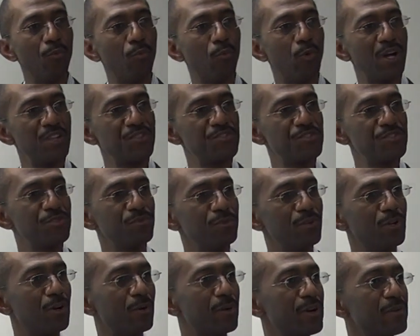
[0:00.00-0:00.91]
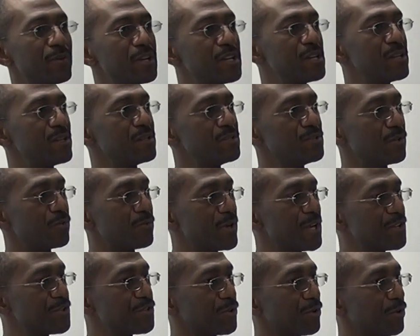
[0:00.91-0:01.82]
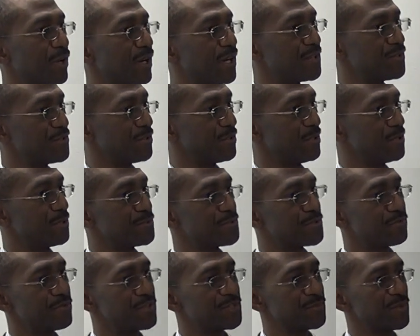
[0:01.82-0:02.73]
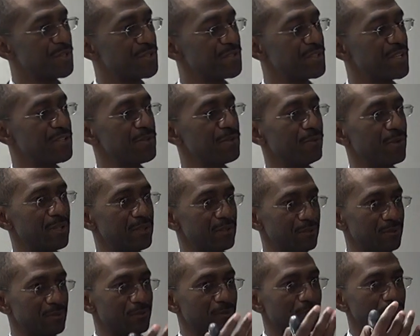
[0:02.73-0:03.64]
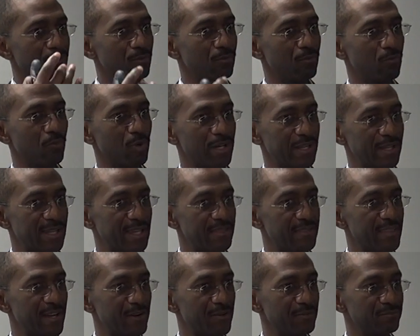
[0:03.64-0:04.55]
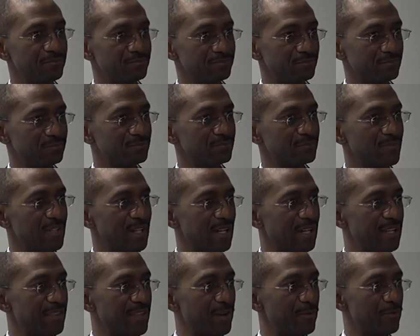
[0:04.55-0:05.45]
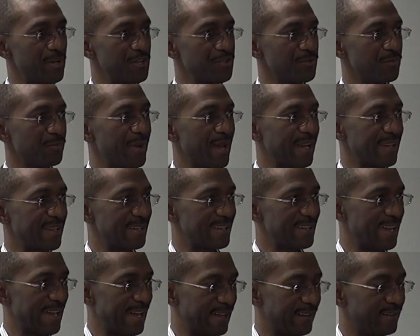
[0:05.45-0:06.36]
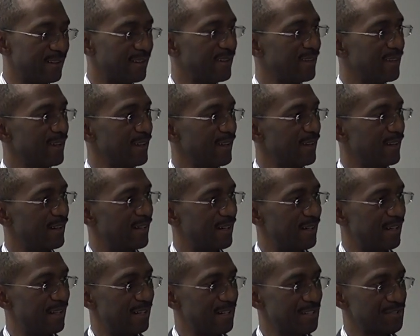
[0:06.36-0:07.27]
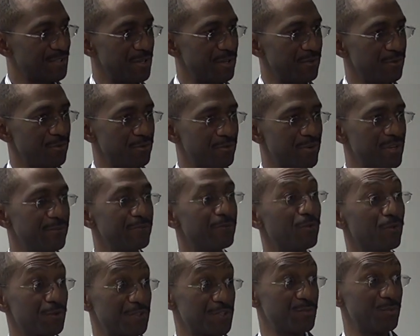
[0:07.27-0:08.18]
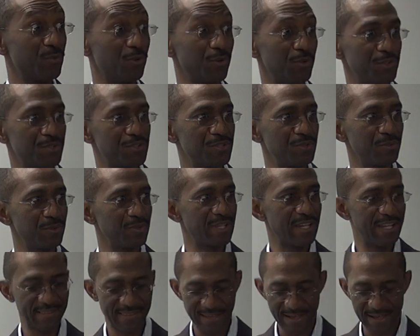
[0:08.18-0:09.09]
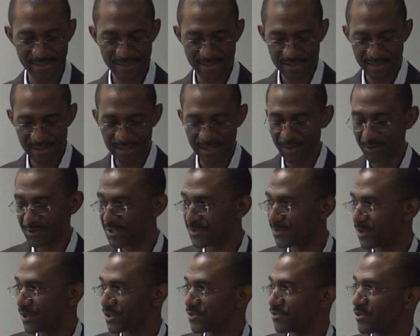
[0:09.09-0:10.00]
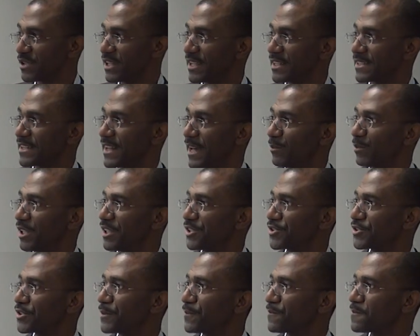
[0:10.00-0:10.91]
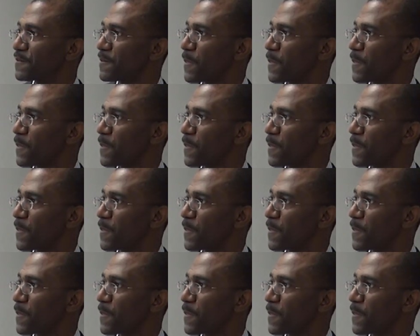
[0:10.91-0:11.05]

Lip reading: Once you lower your ratio and you lose the response, then you want to get that ratio back again. So you reinforce more to get that response re-established.